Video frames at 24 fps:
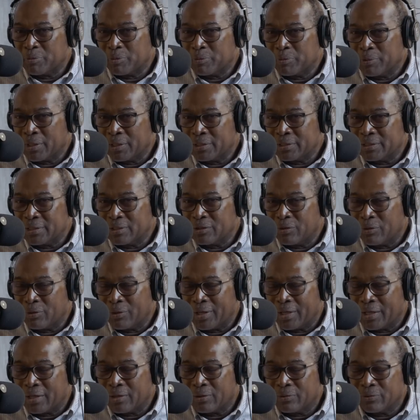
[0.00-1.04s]
but until you
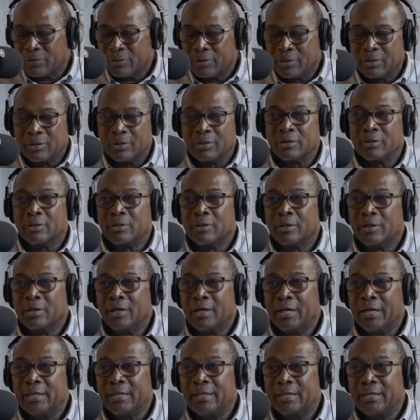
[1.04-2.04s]
get out there and